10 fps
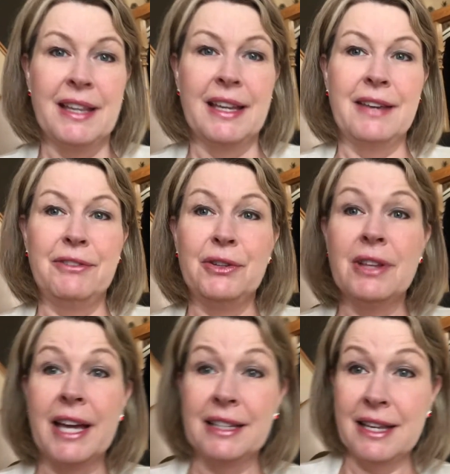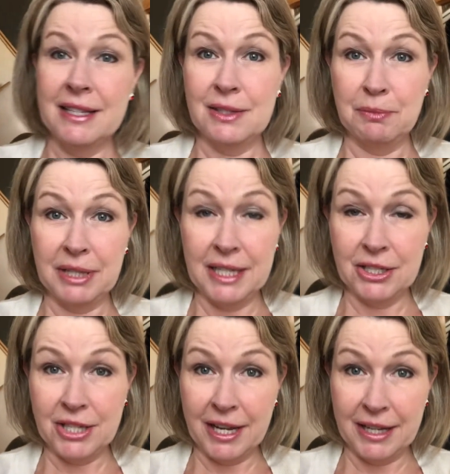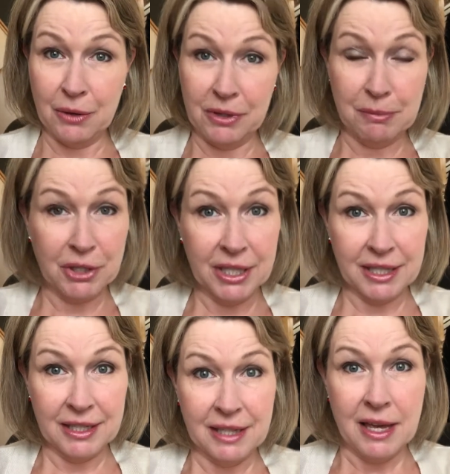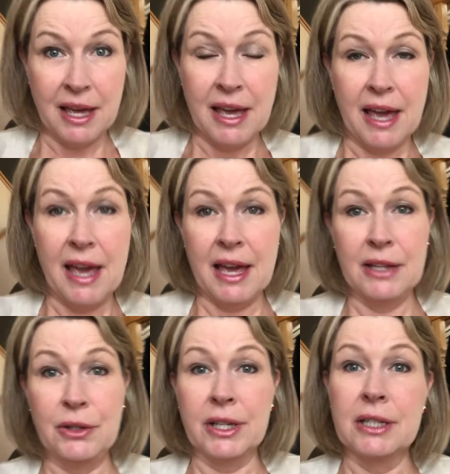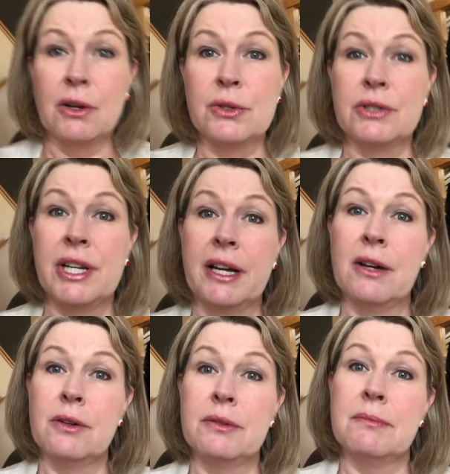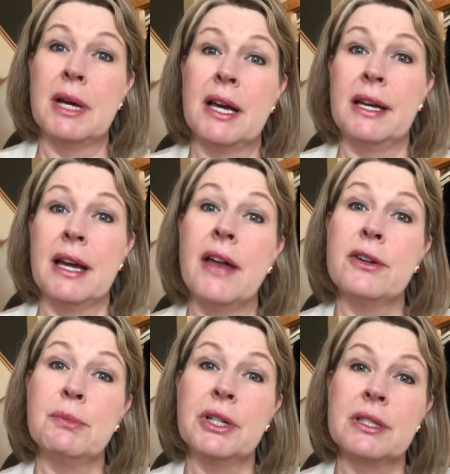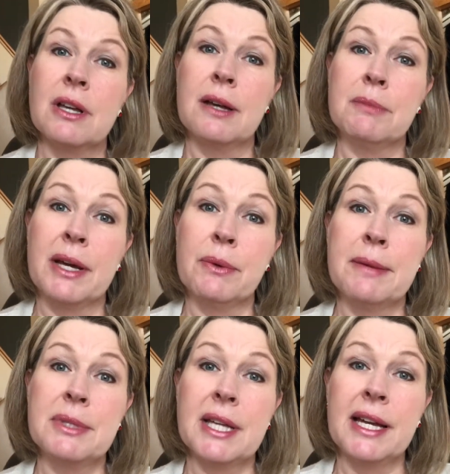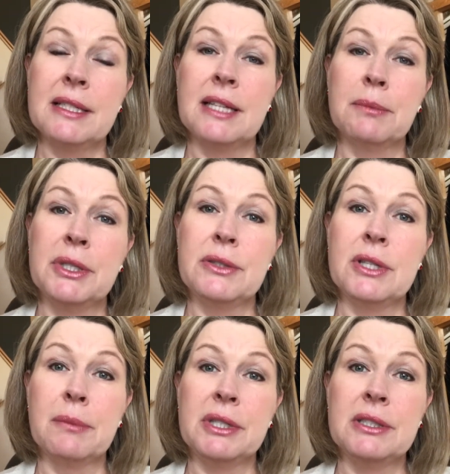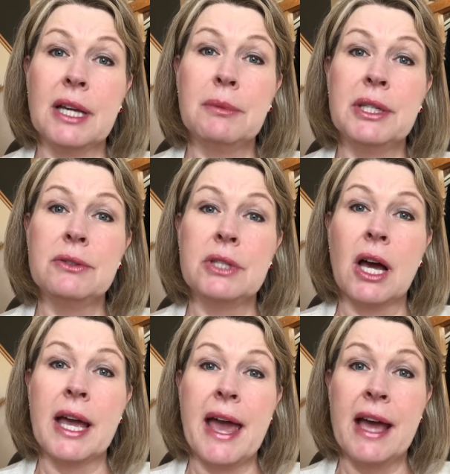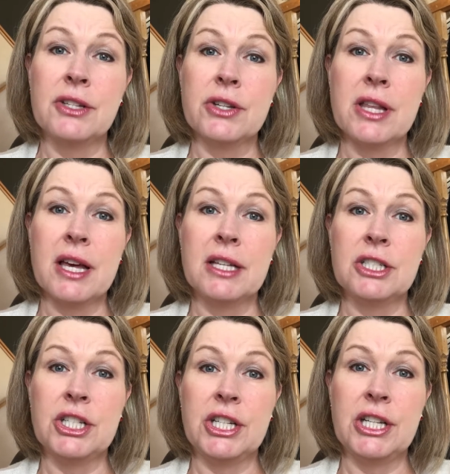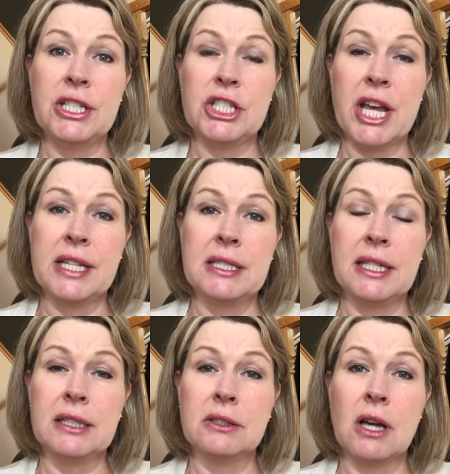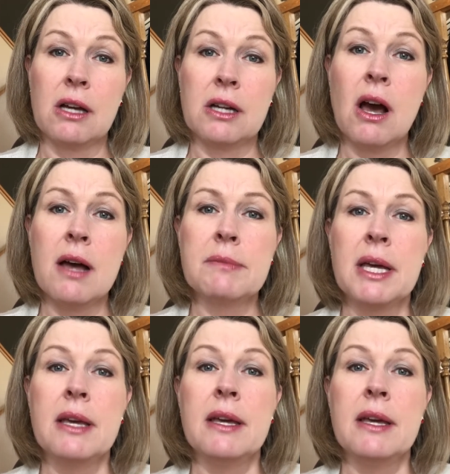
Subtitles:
If you like this, please check out the book. And you can also check out my other books on my website, www.angelaggentile.com.